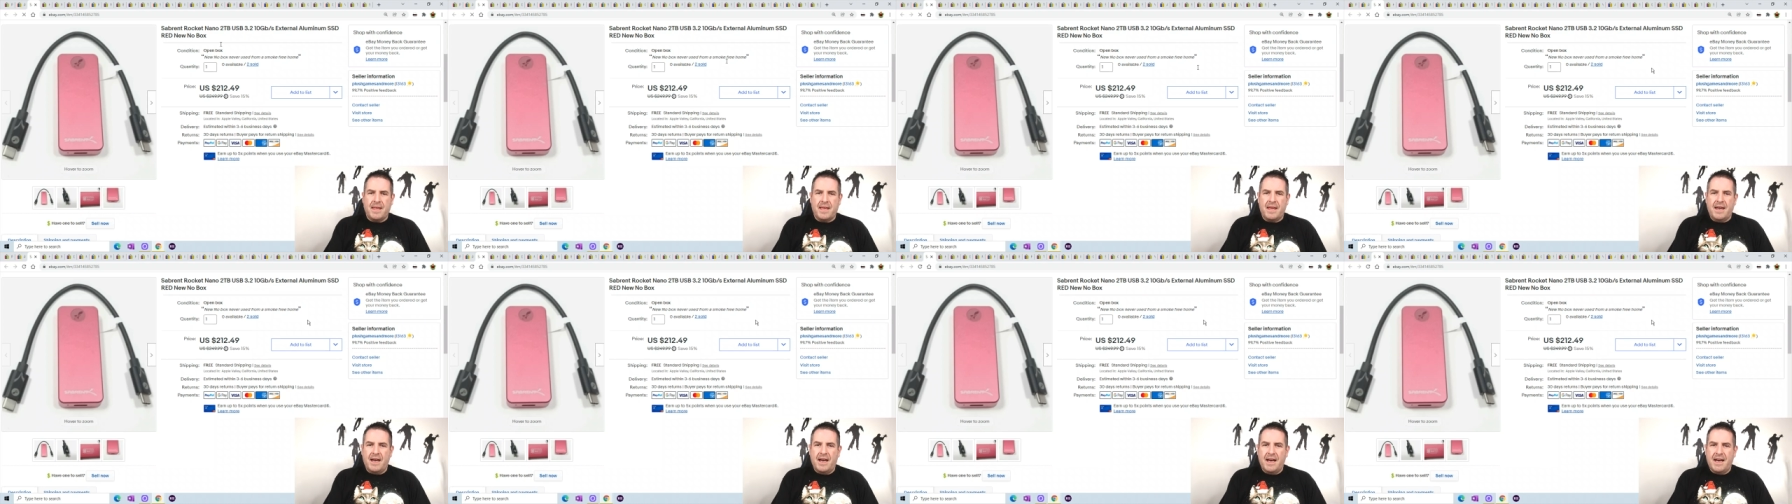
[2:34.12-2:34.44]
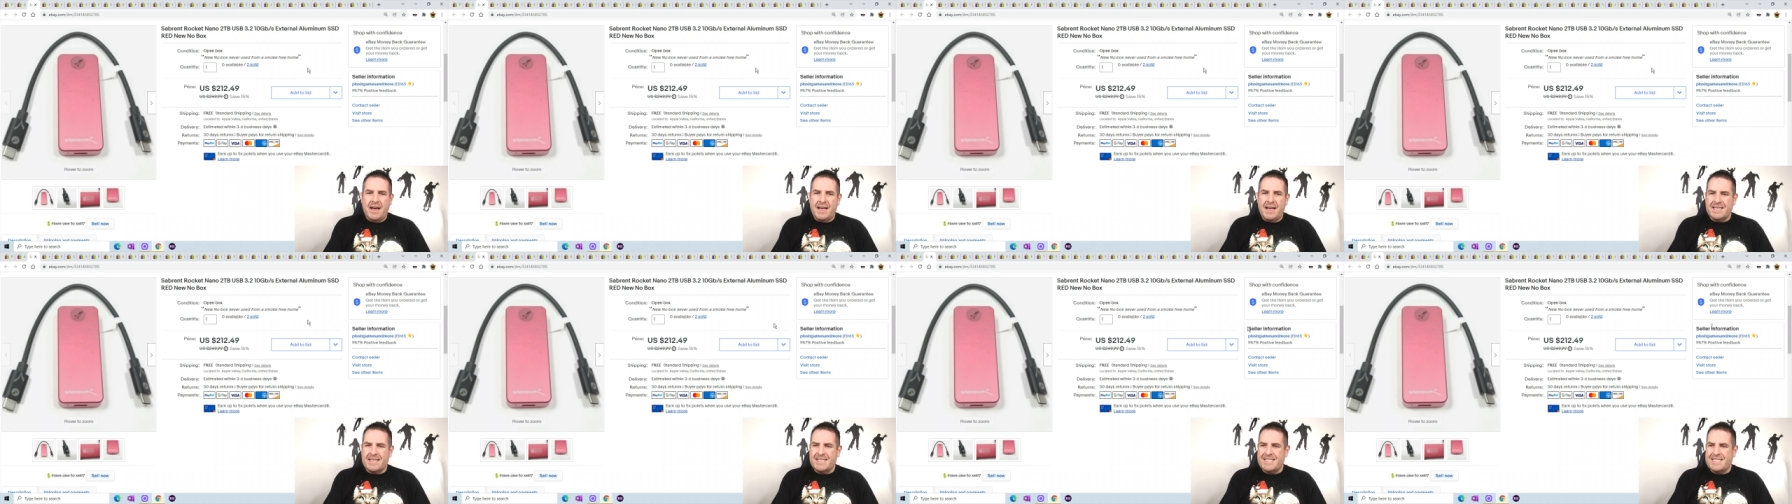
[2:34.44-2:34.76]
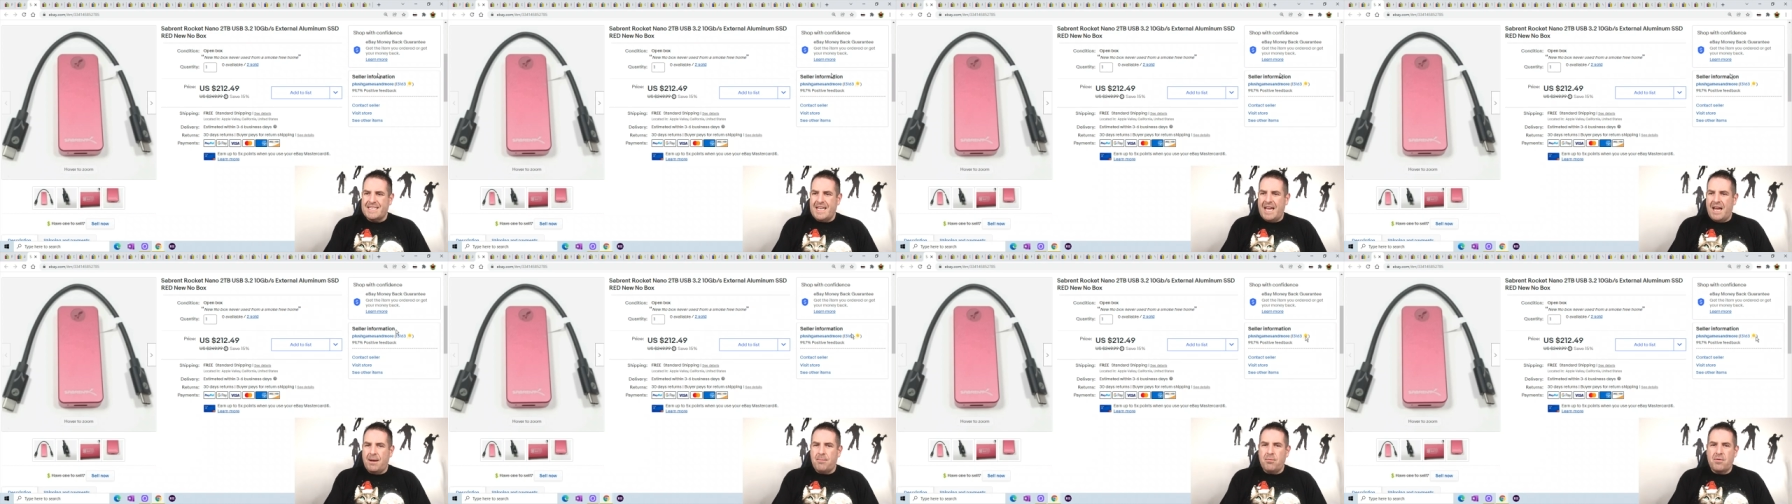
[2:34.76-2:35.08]
Uh,
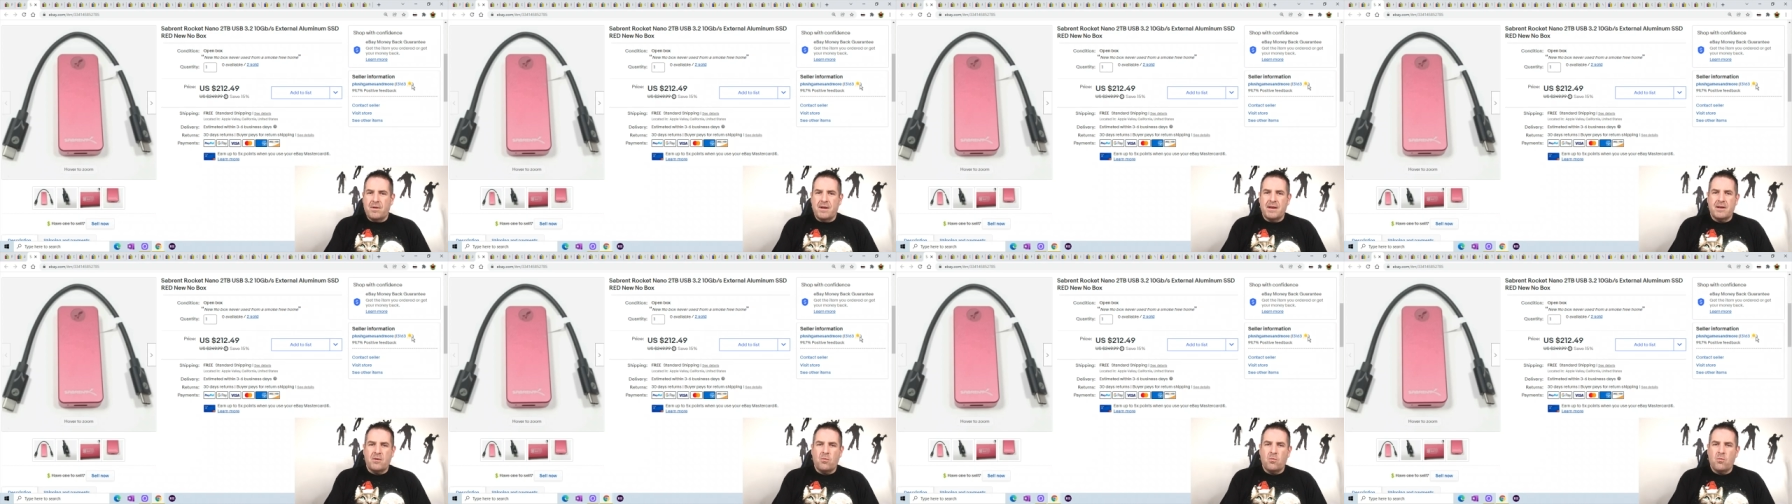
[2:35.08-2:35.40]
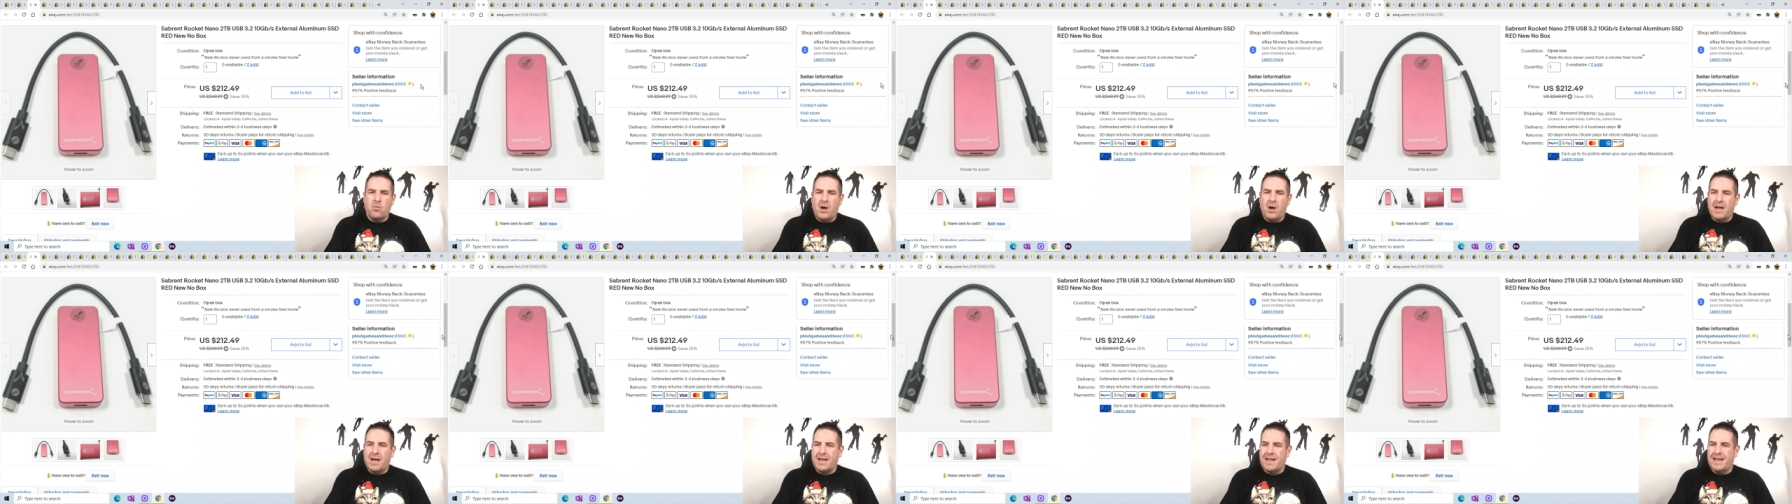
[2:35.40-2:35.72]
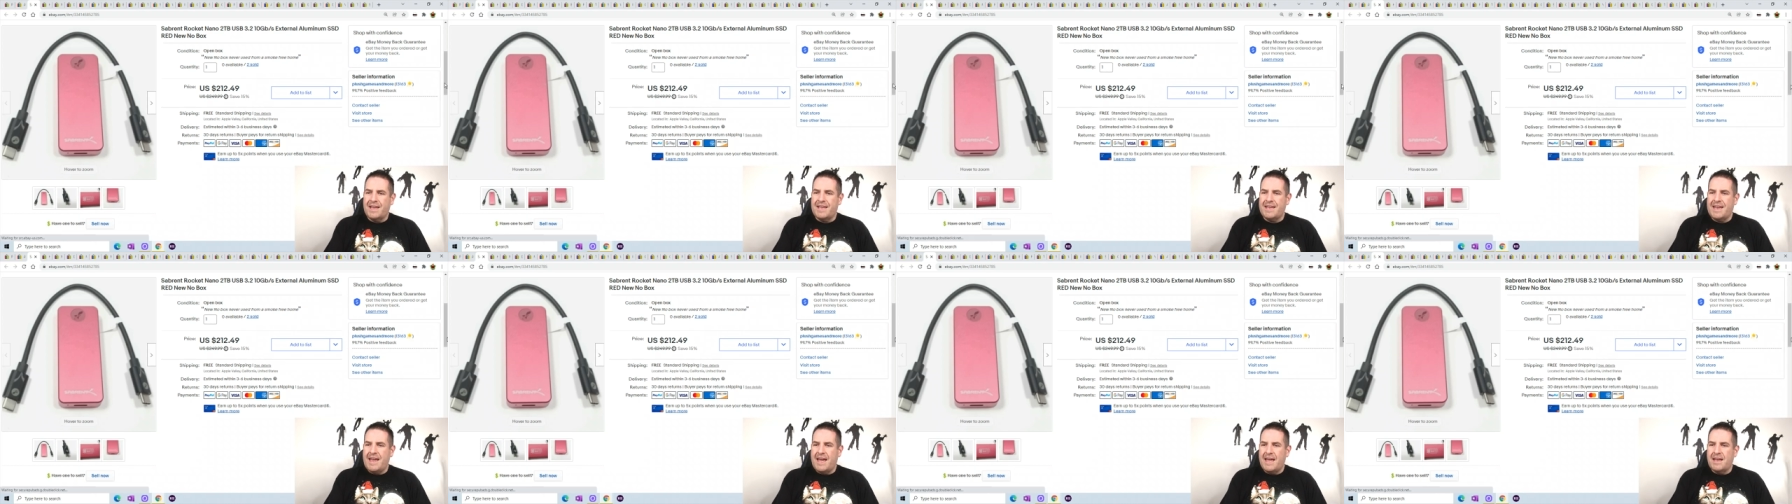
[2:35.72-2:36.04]
Sabrent
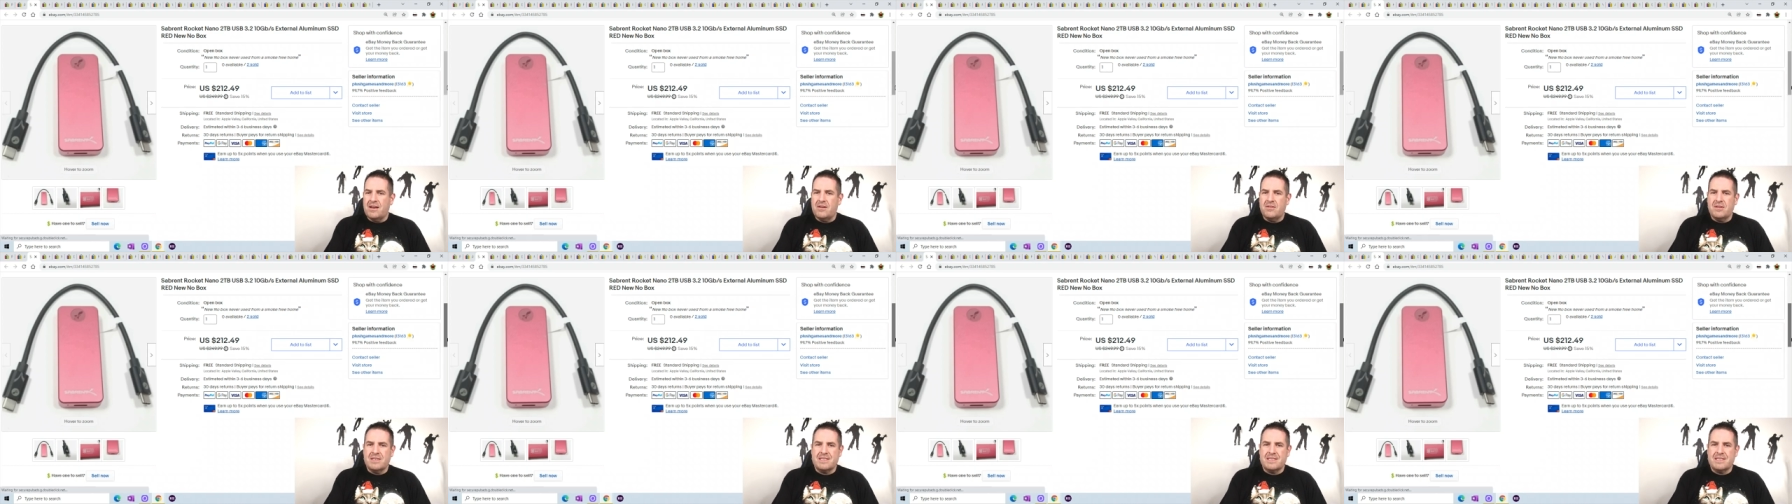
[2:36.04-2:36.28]
Rocket Nano.